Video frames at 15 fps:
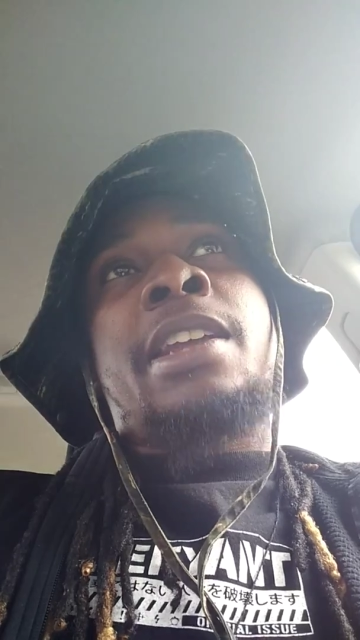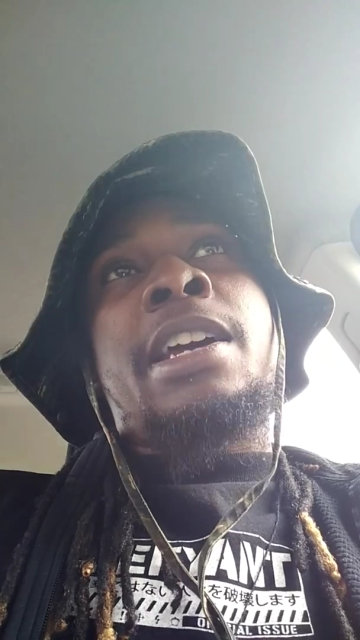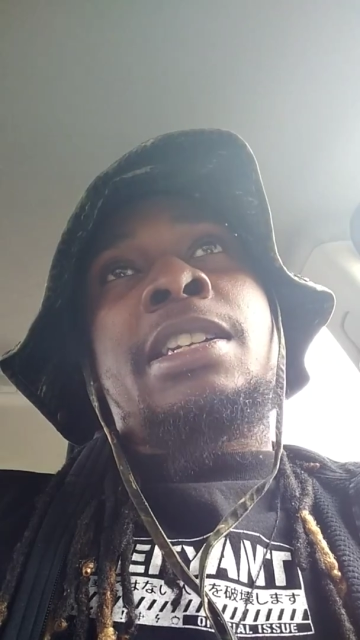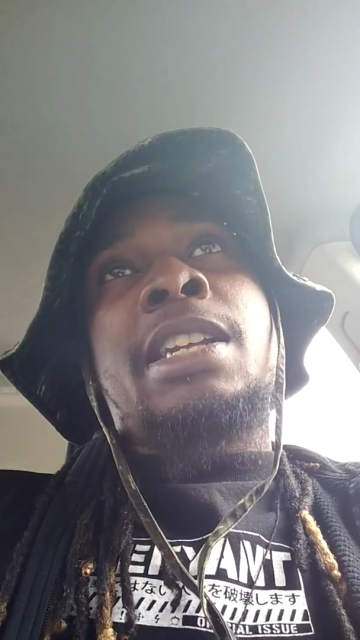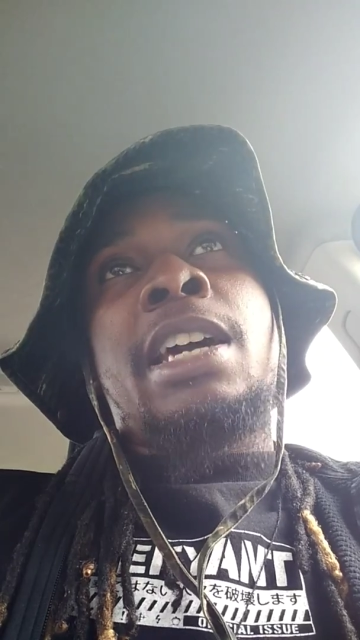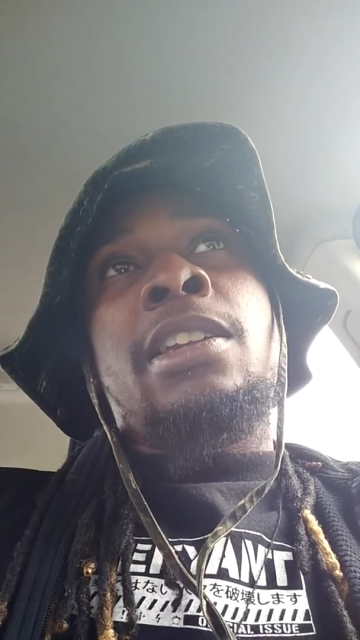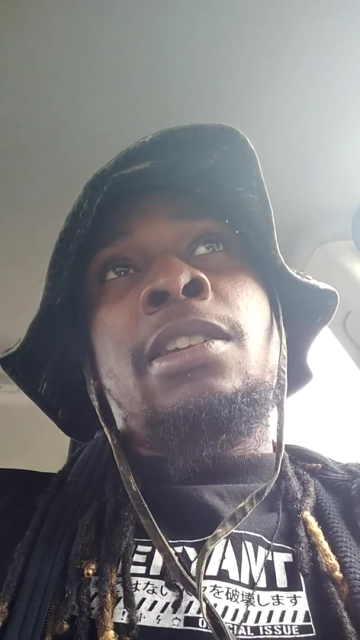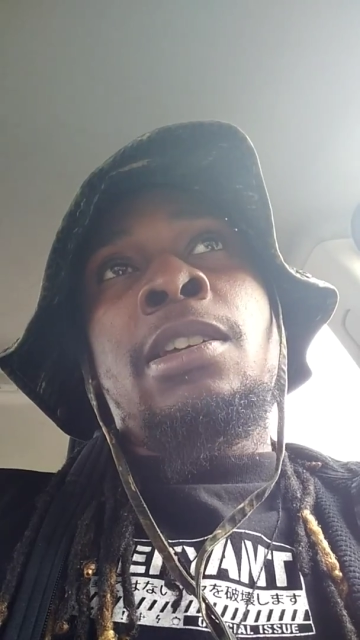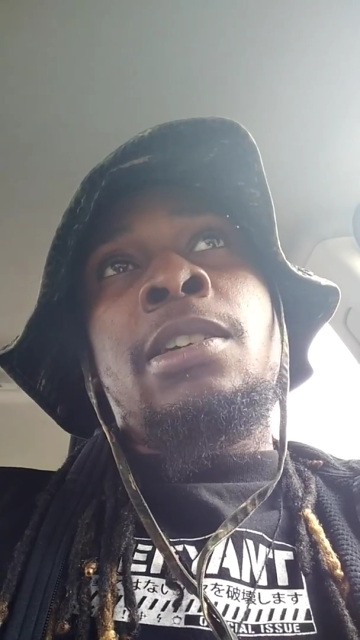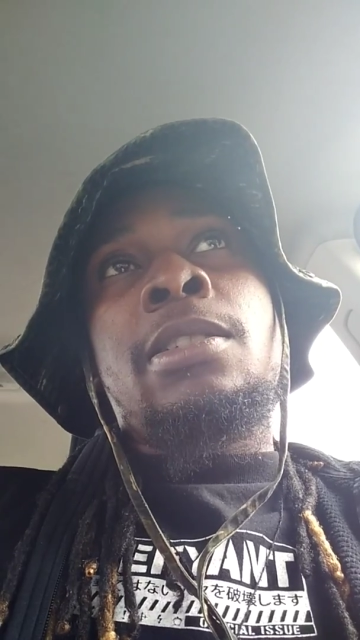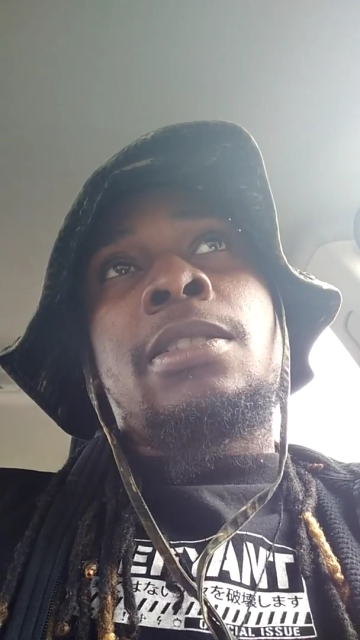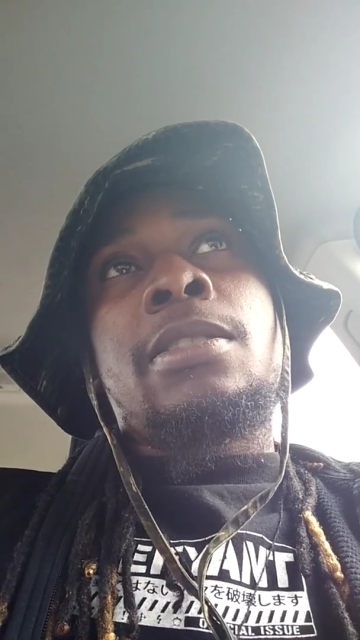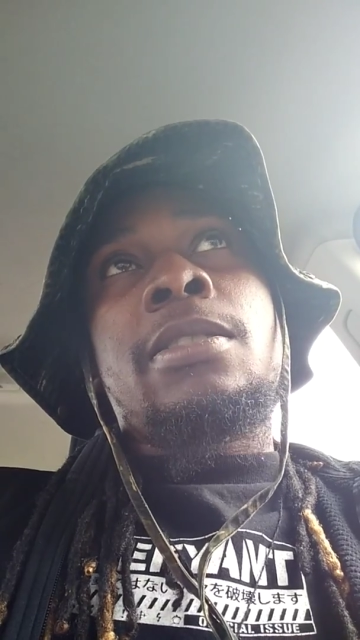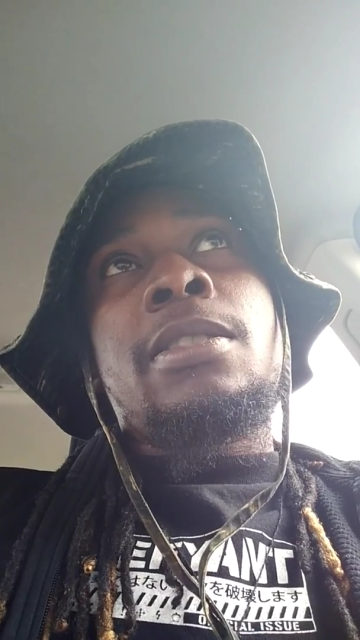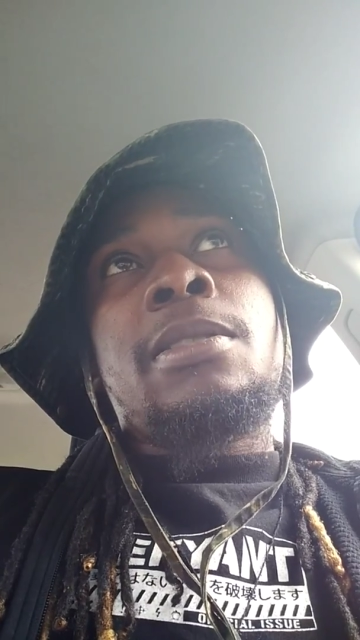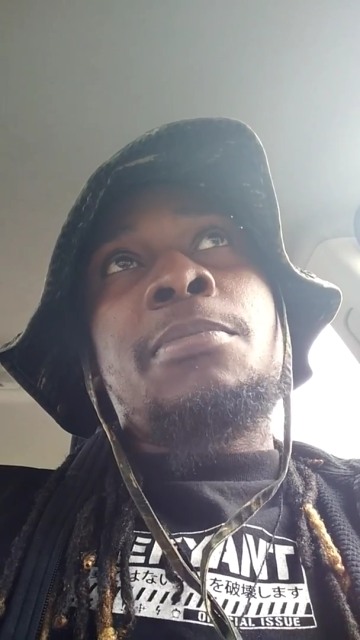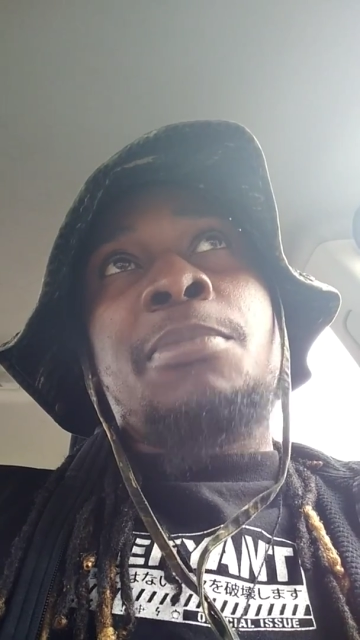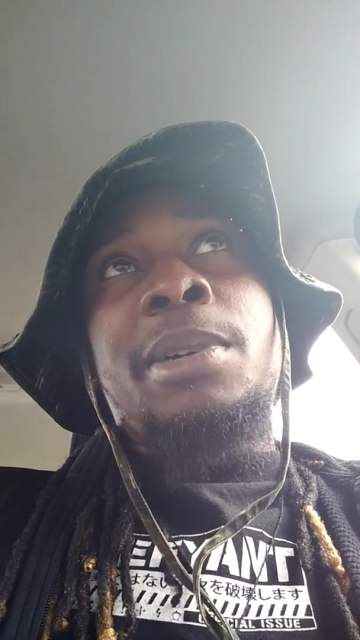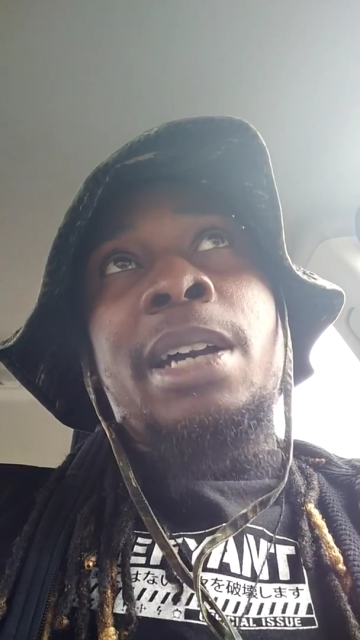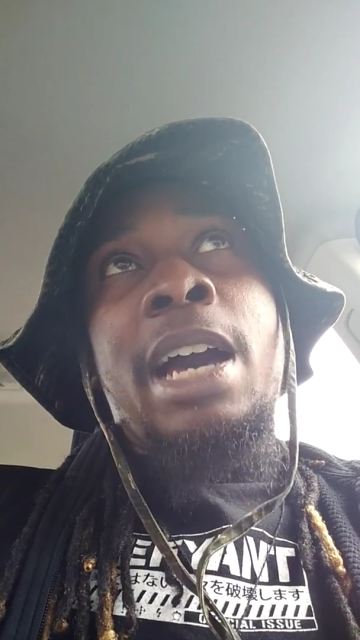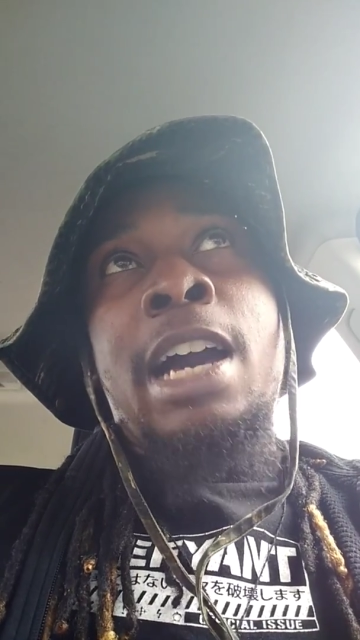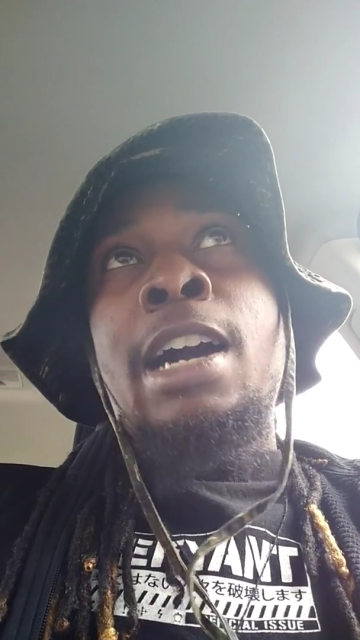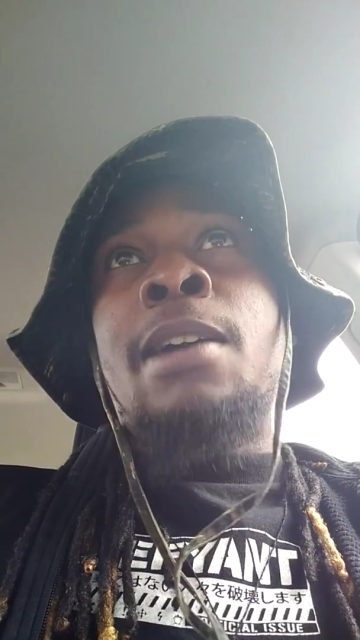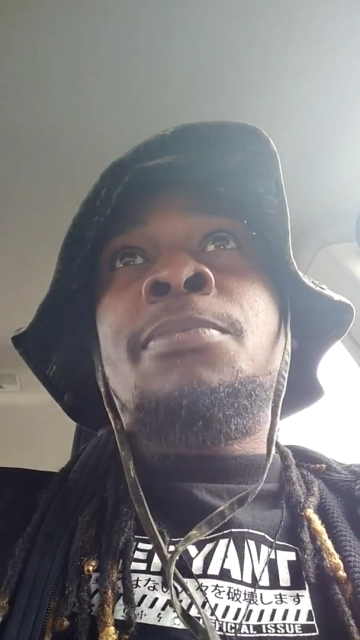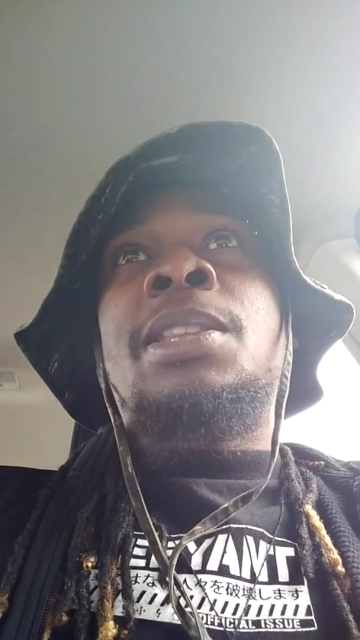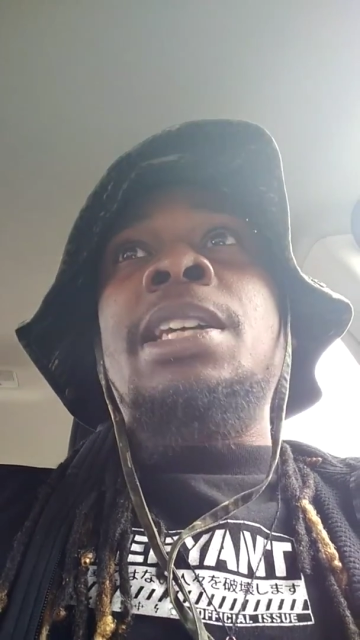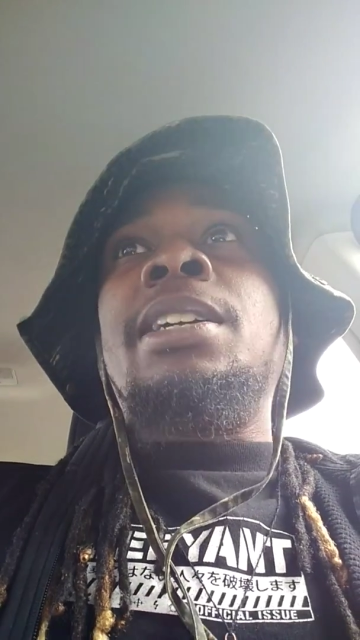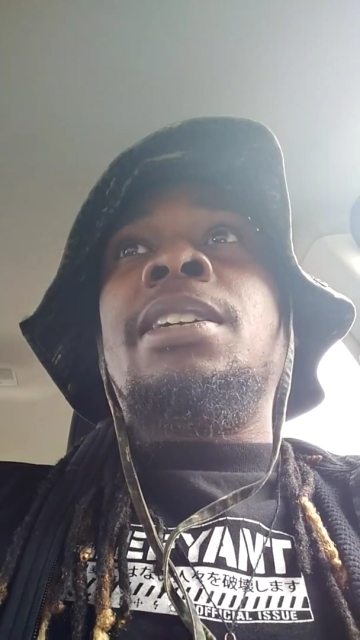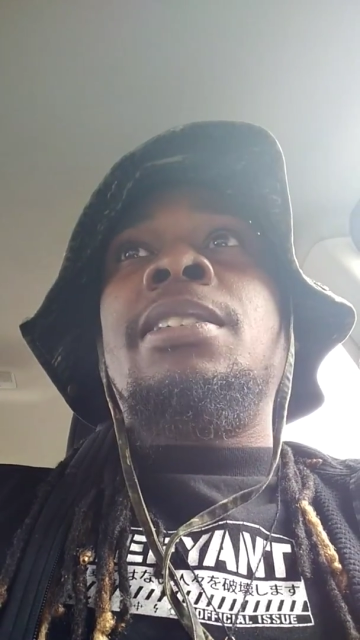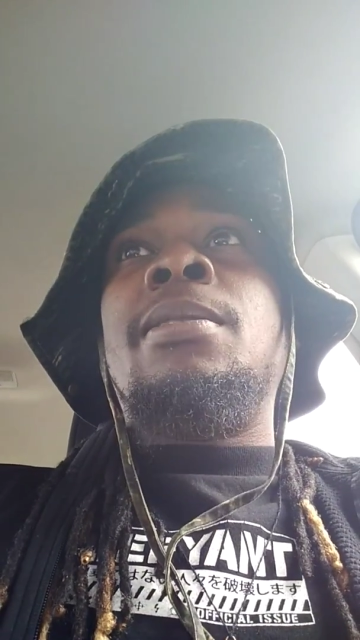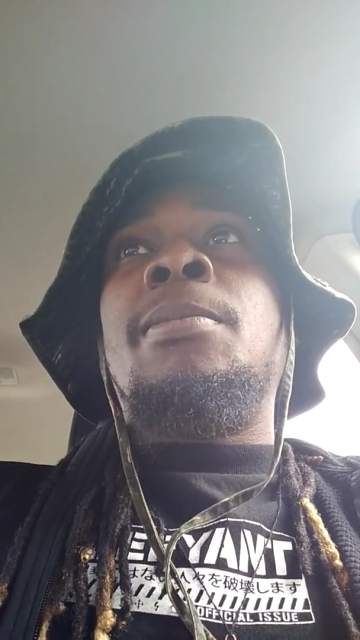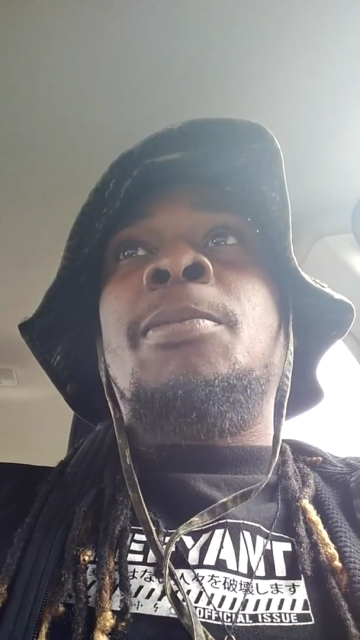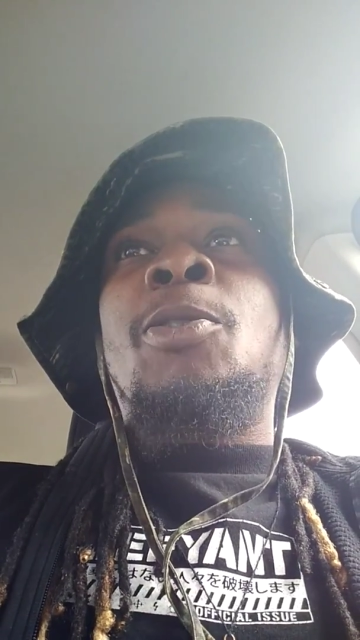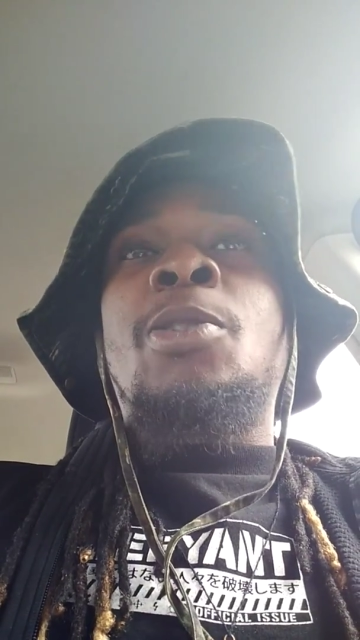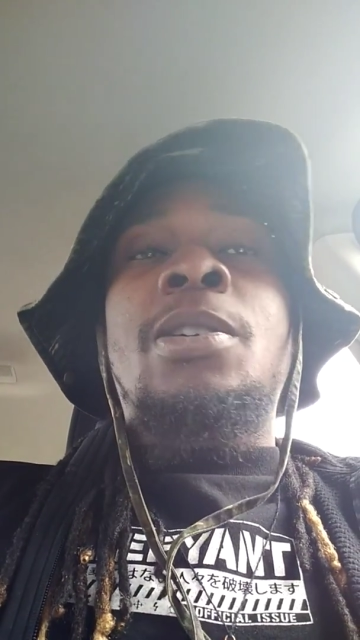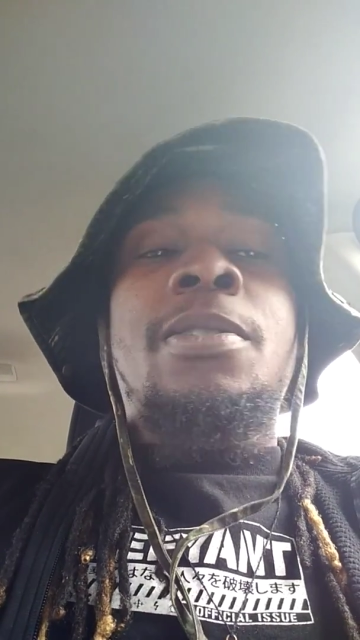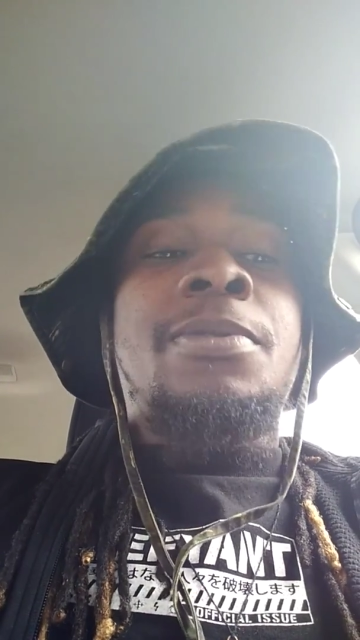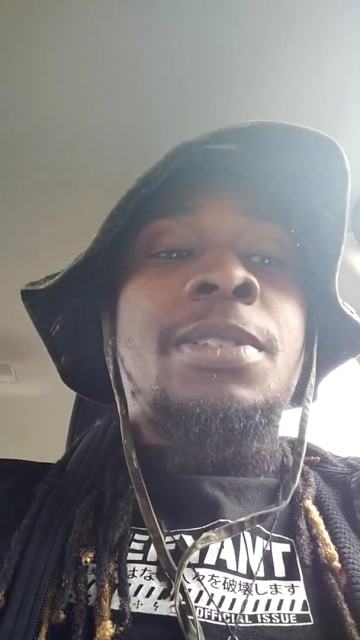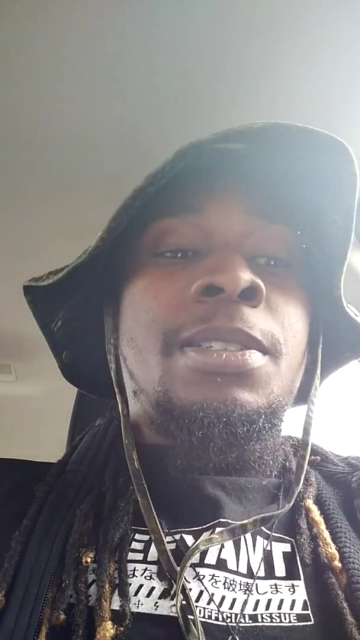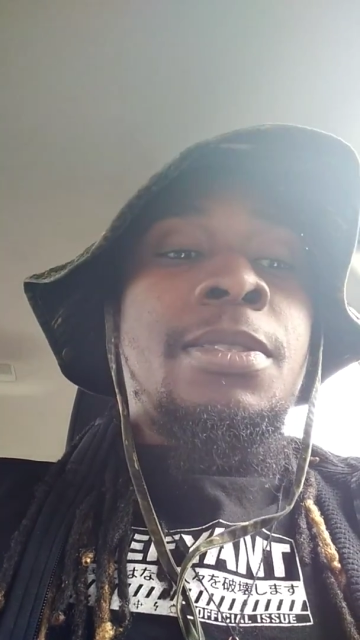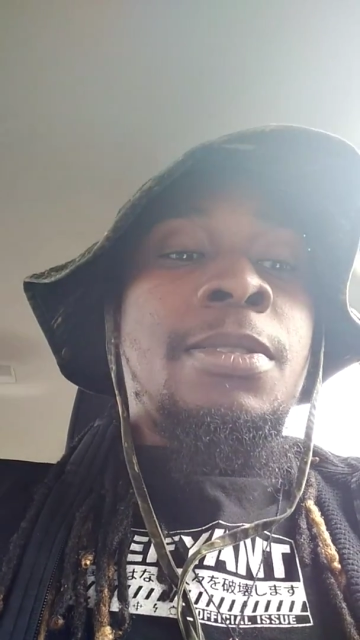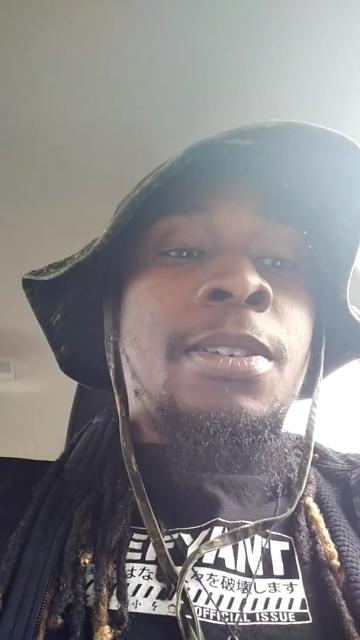it's a whole island here. What are